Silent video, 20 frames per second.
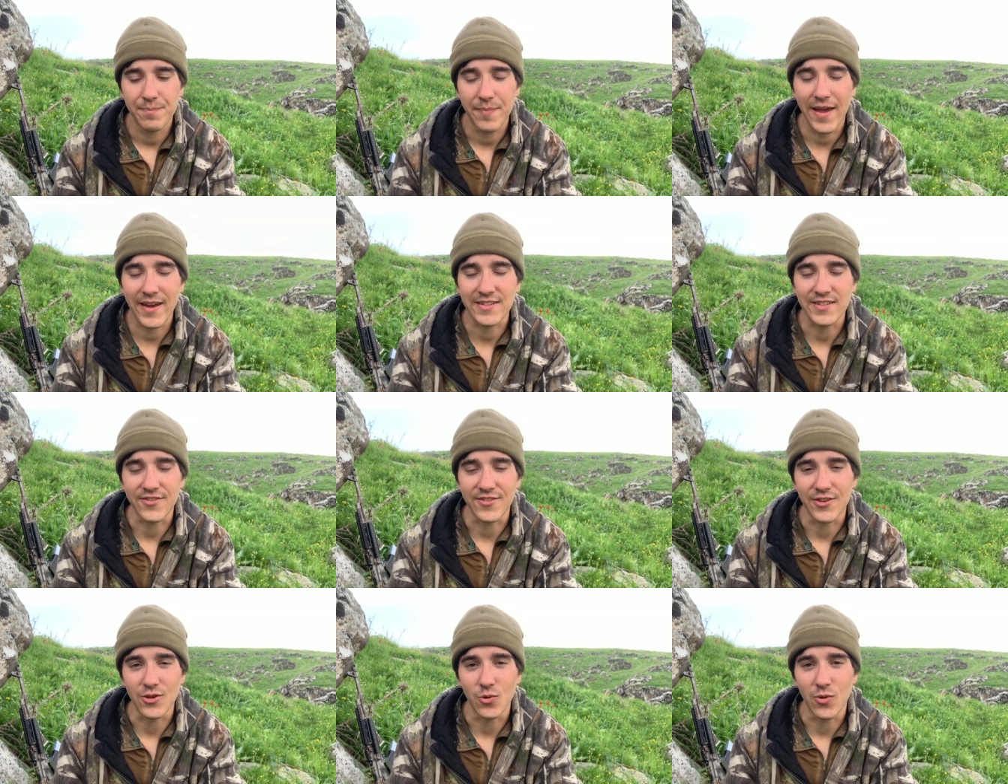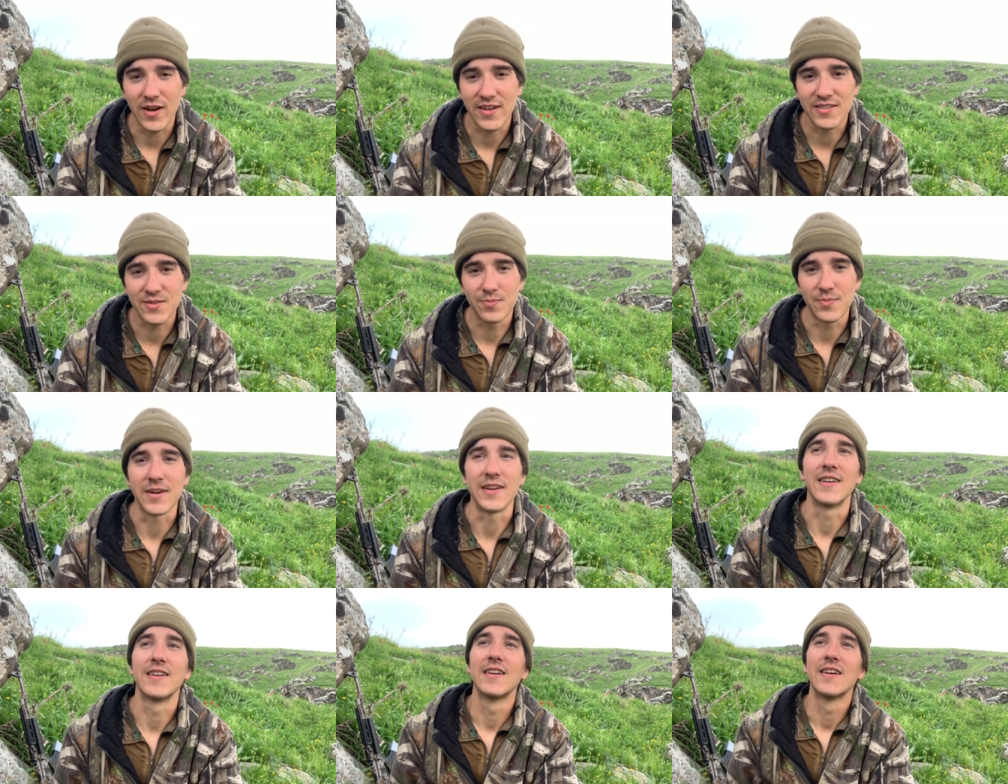back to the U S,
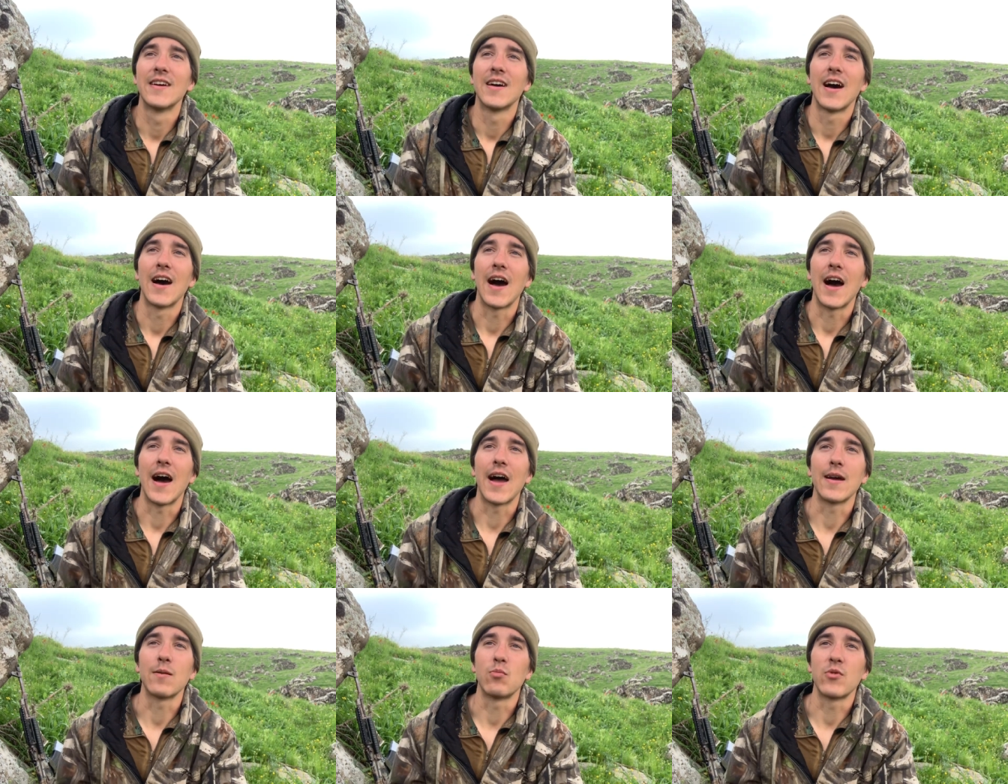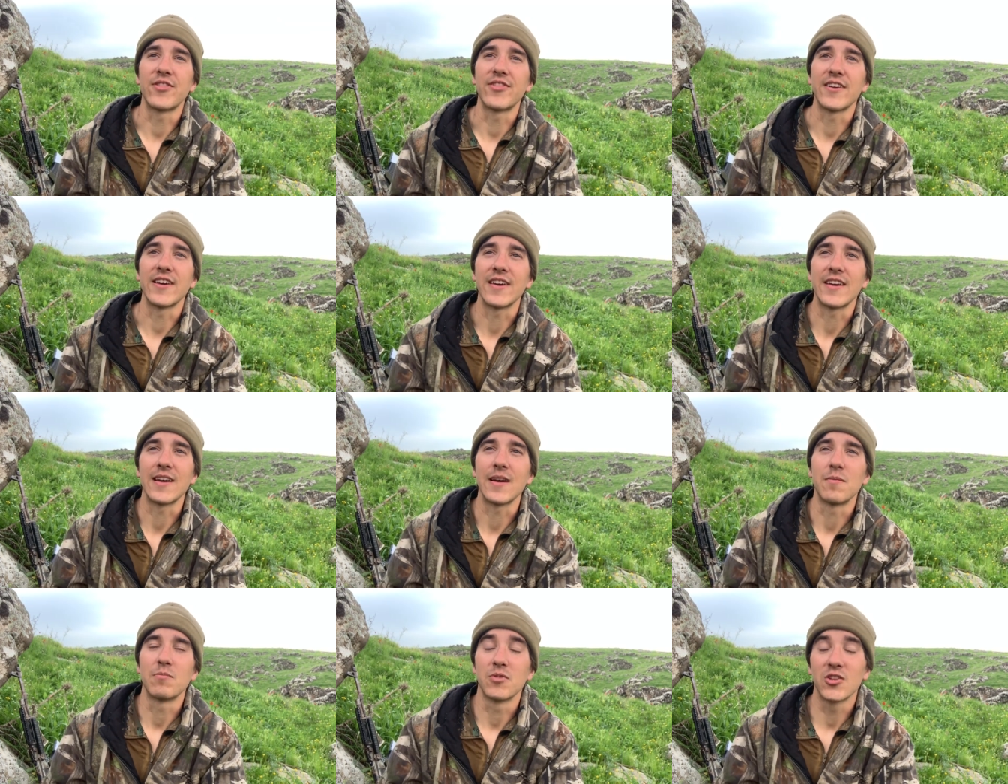but I am with
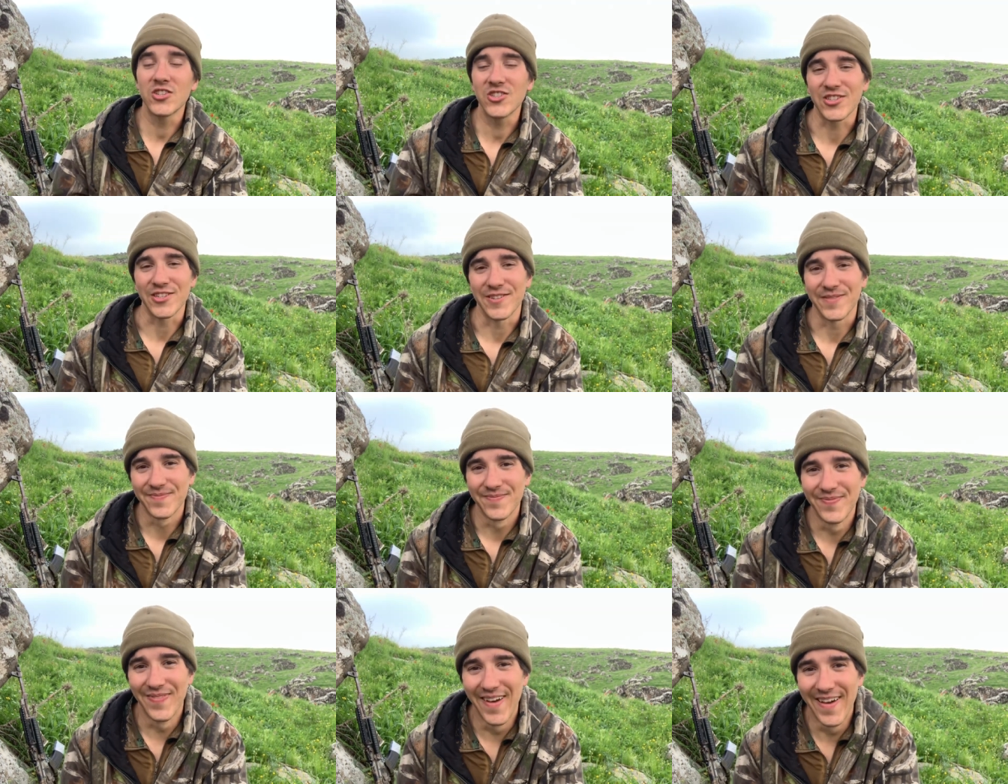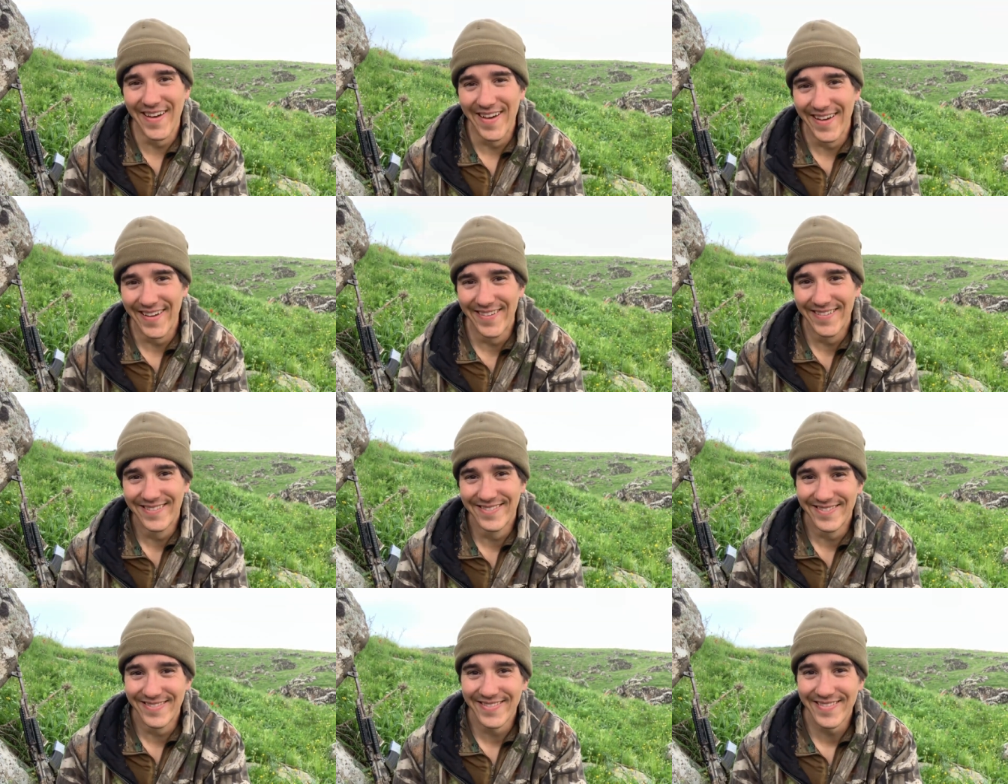a militia.
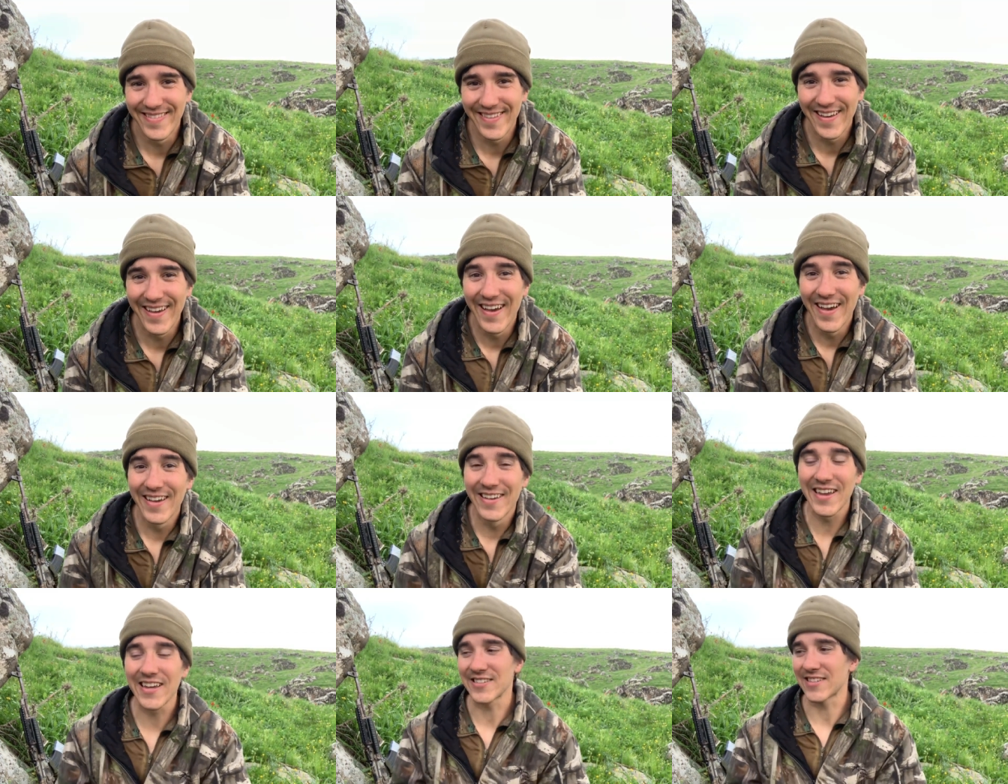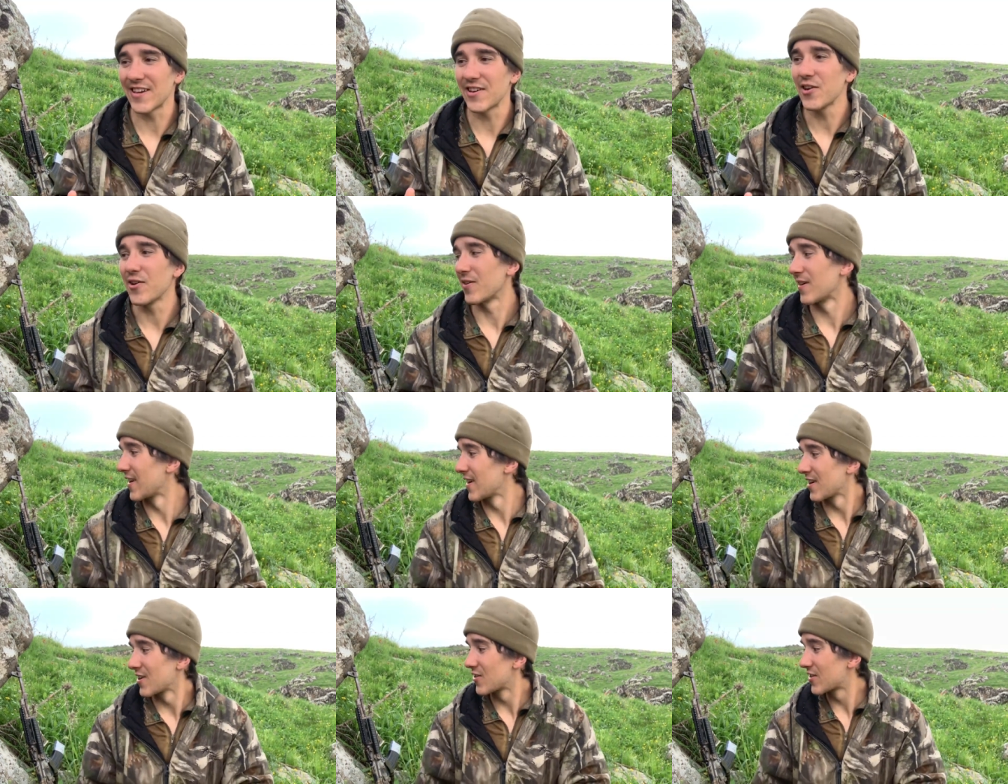Yes, I
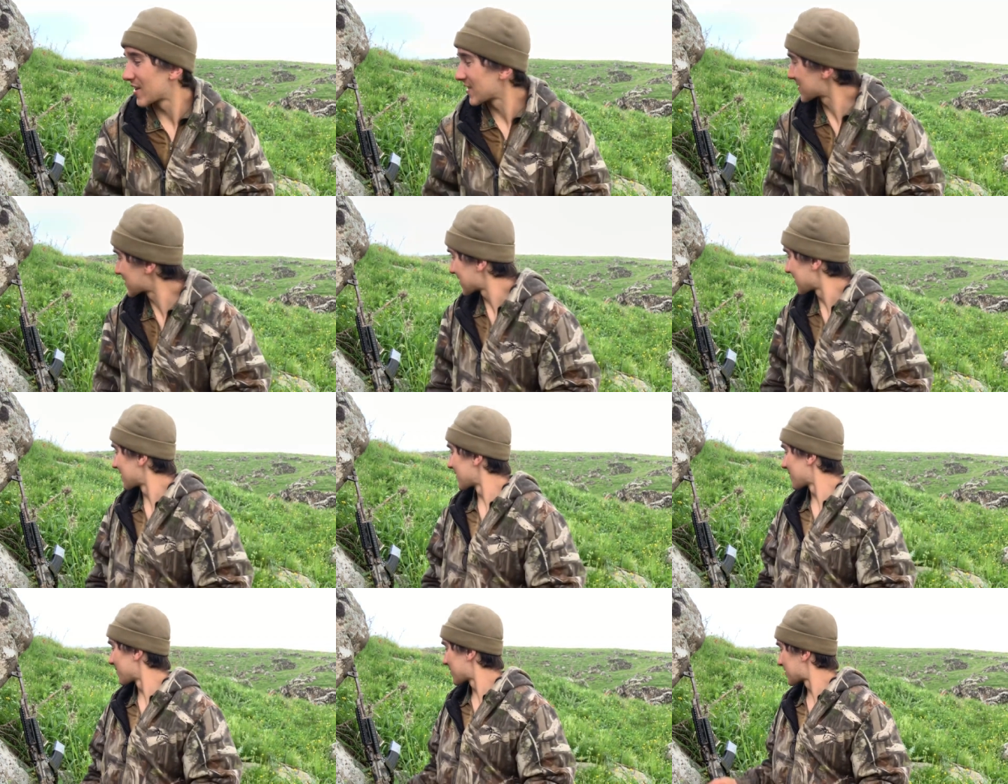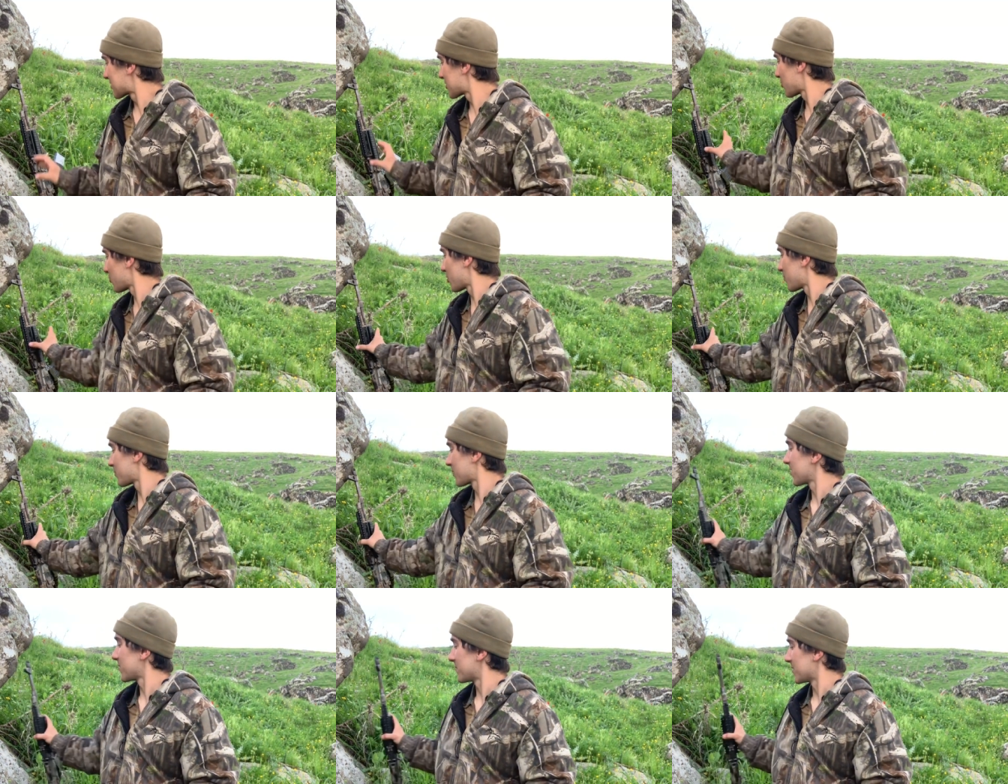know, you guys uh, still
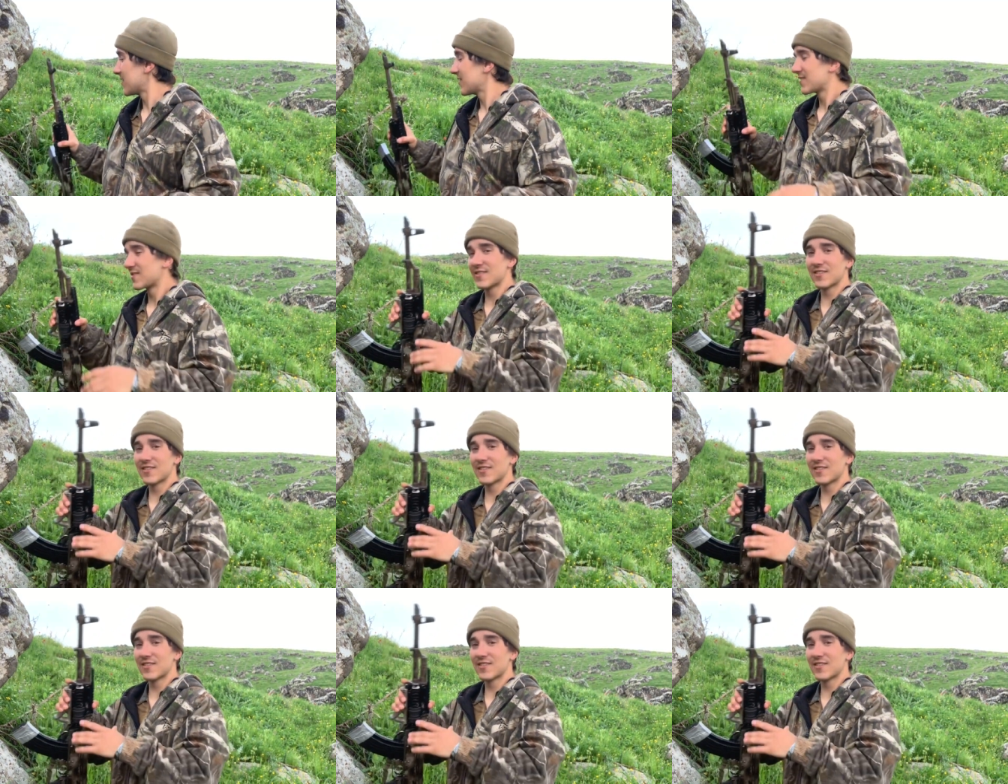don't believe me,